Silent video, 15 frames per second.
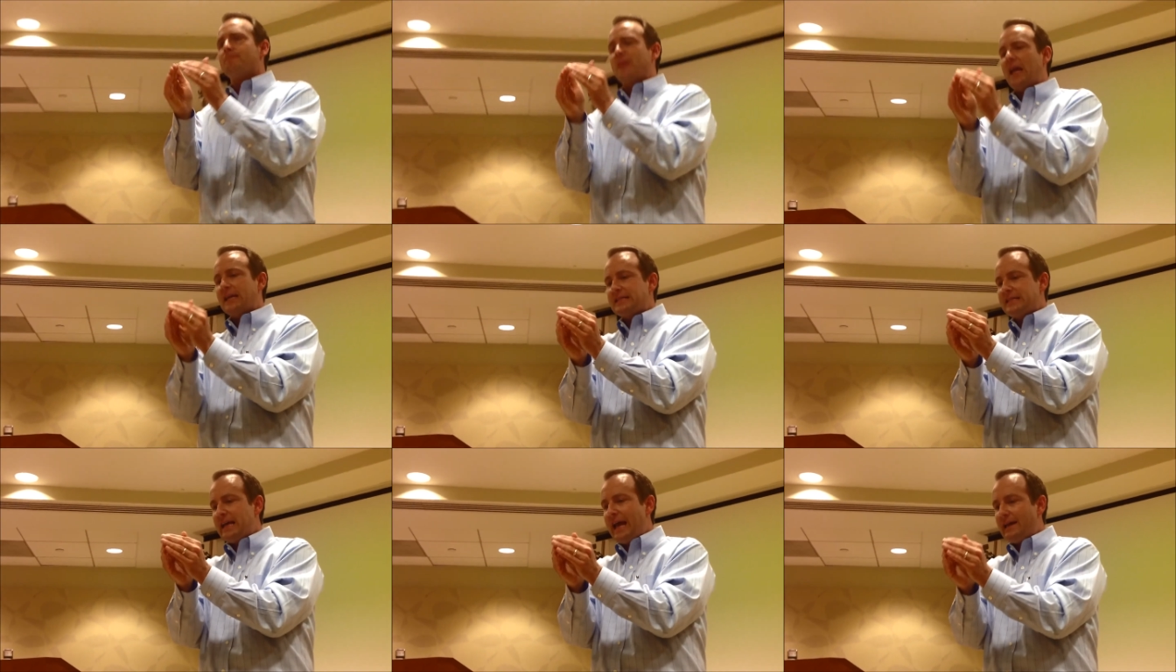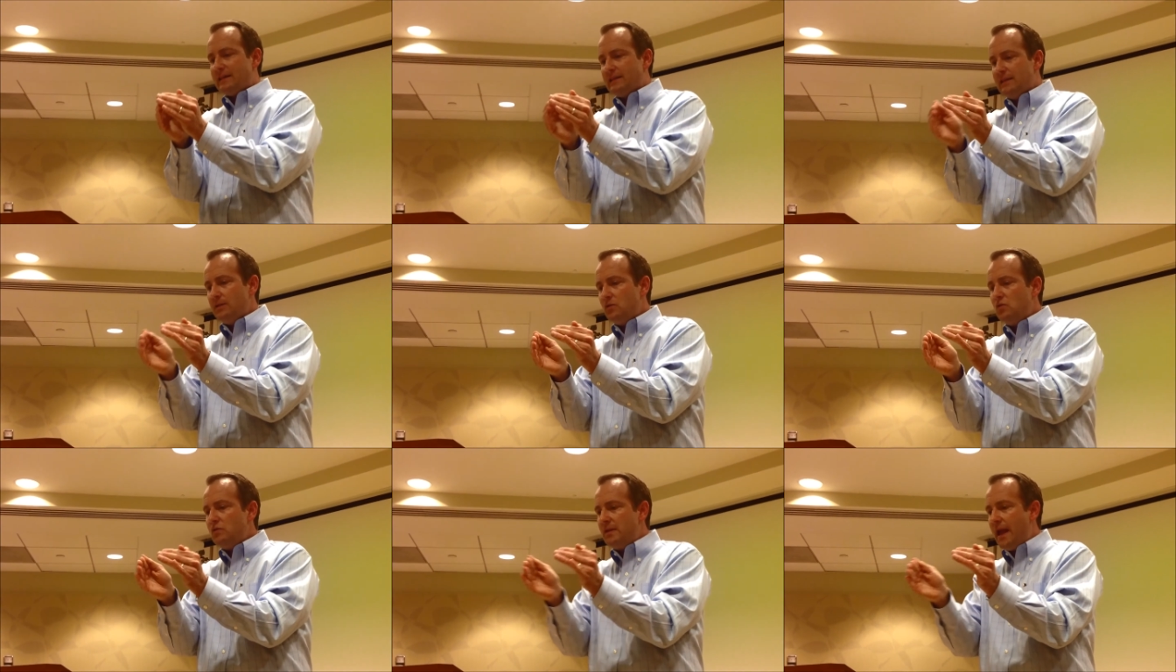As that
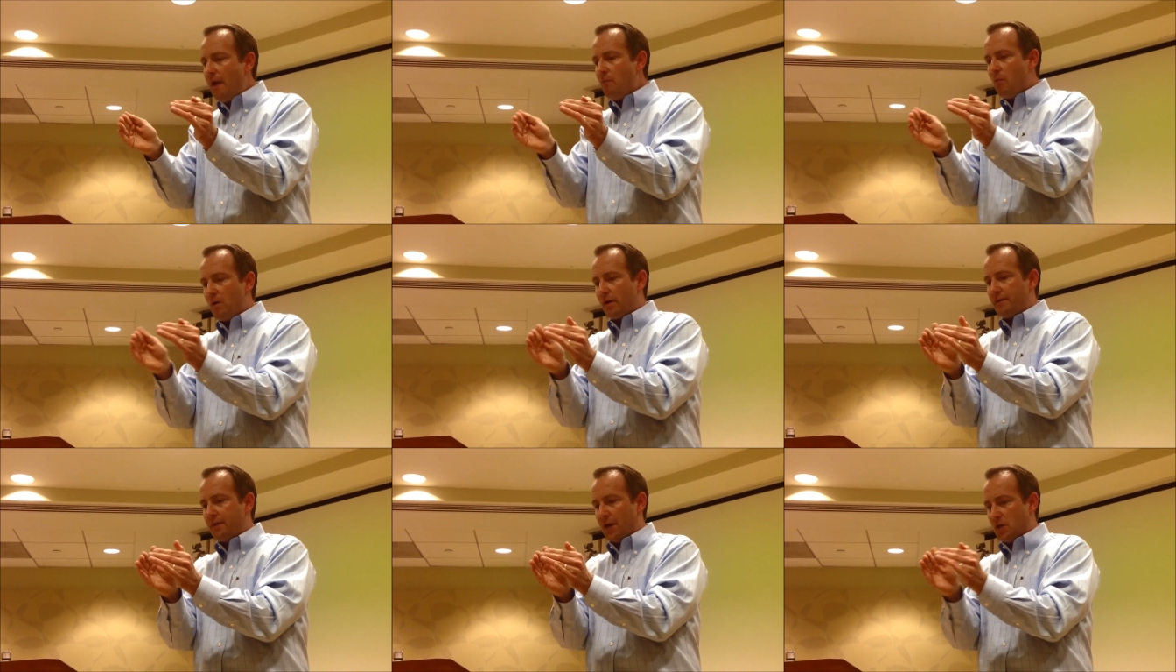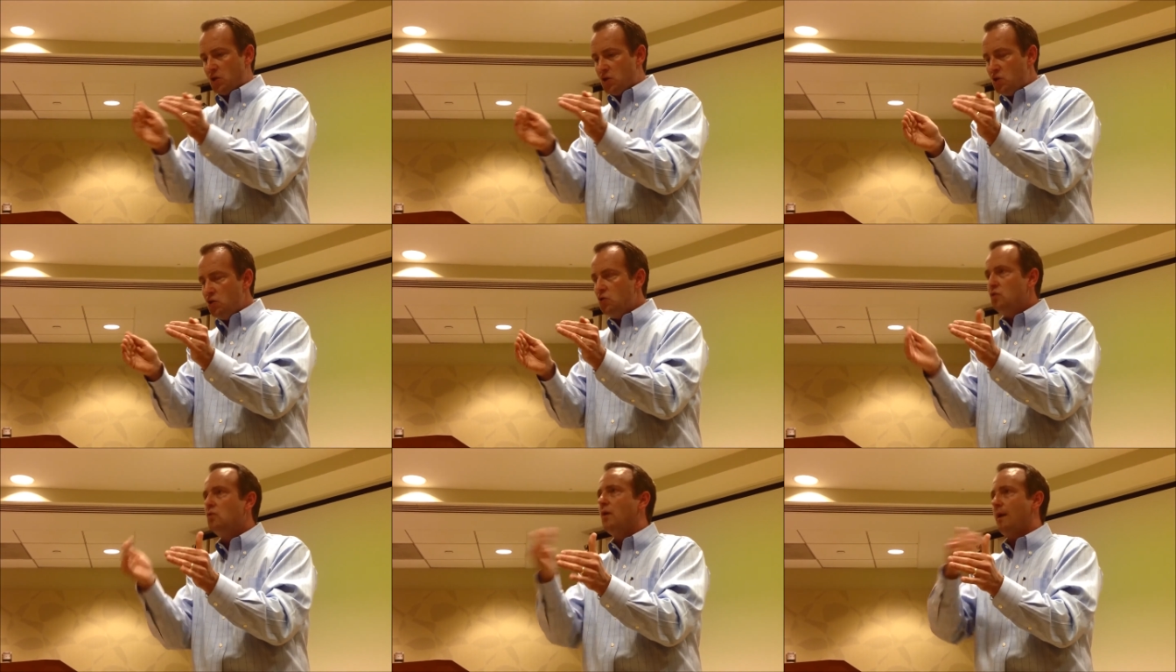little network that
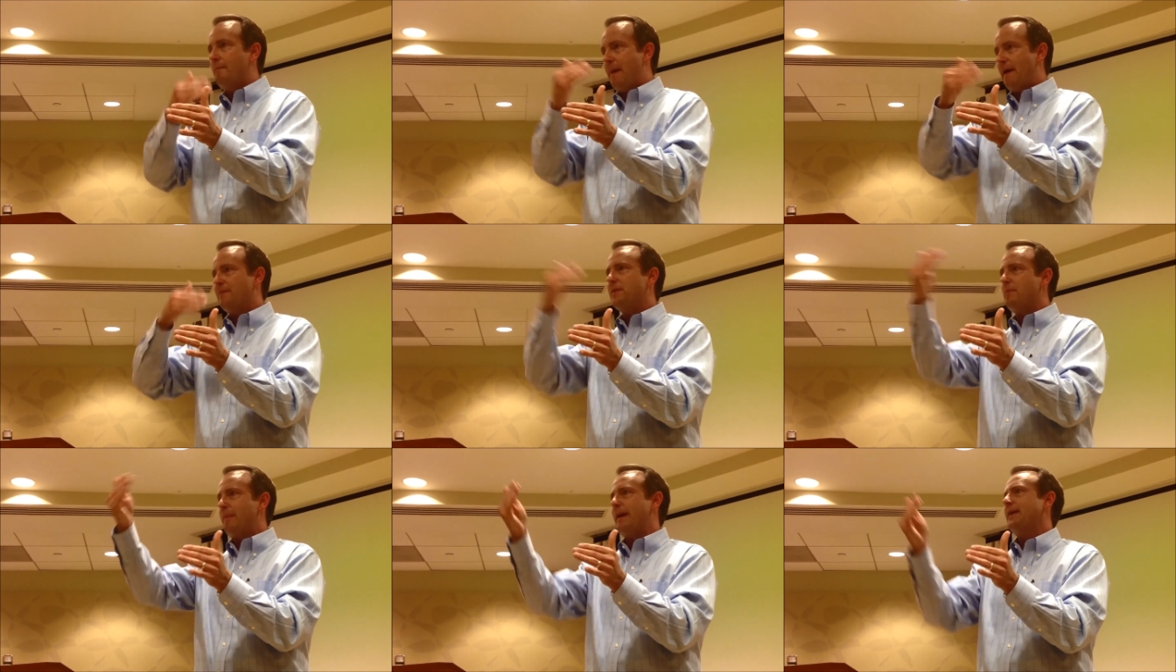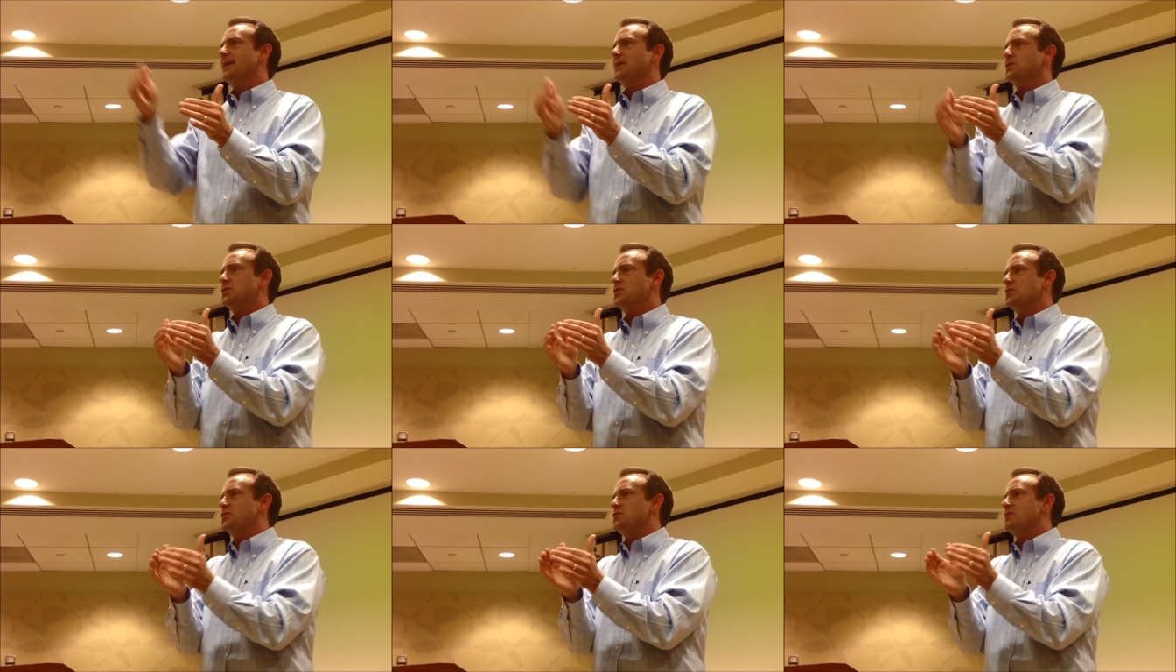knew about the pending
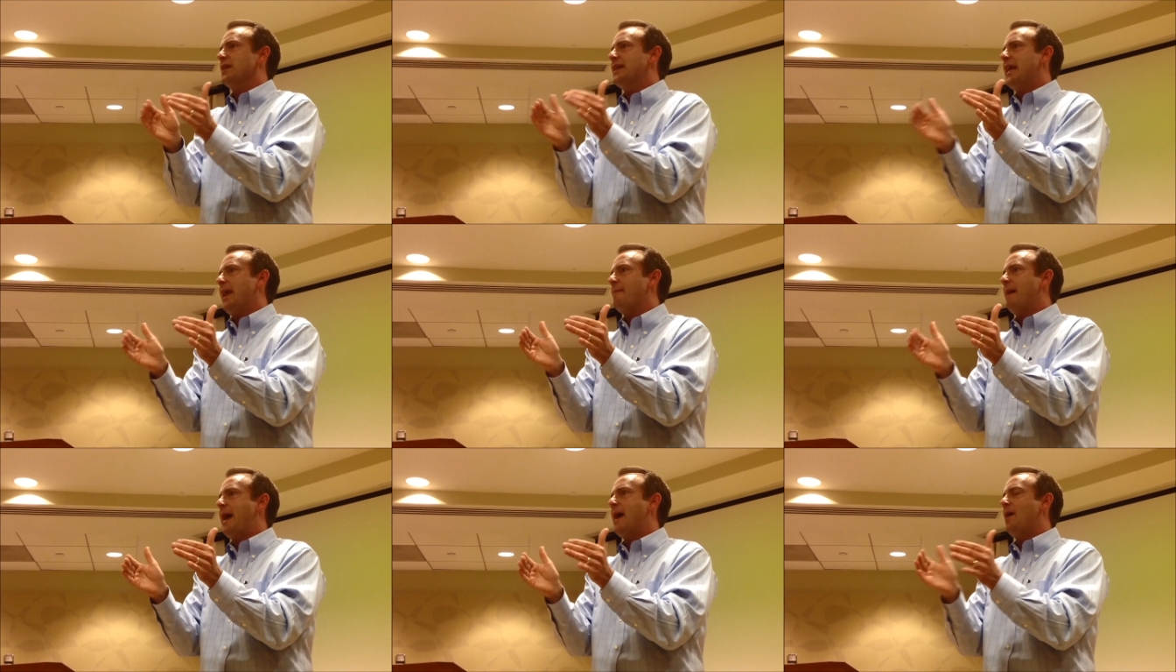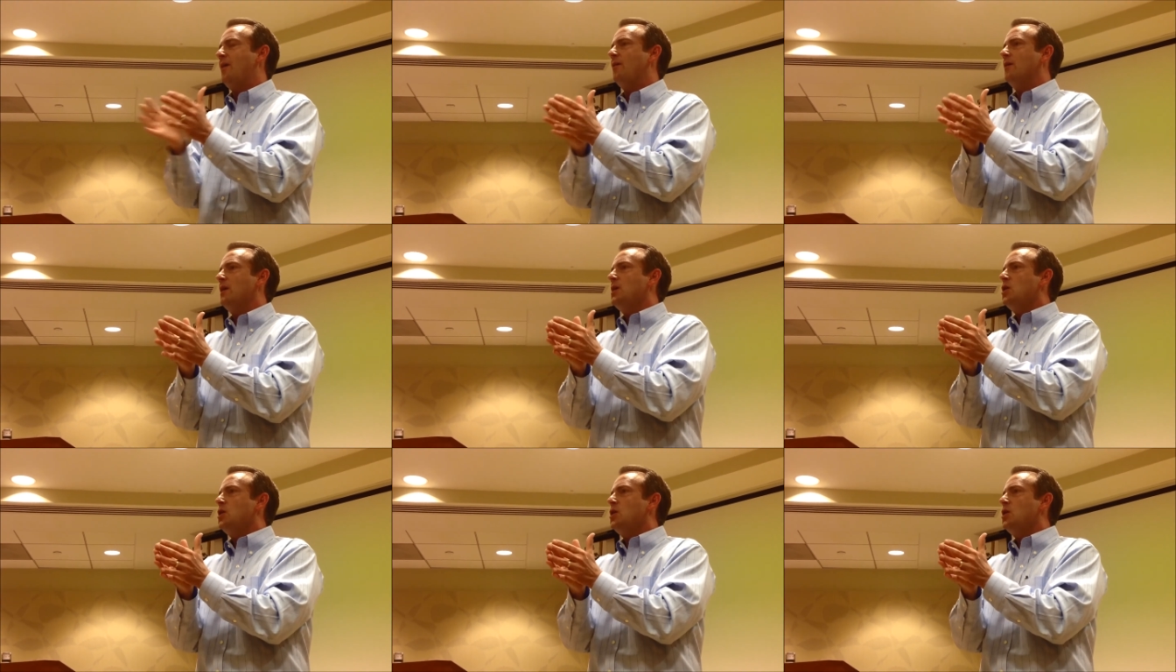surgery came out,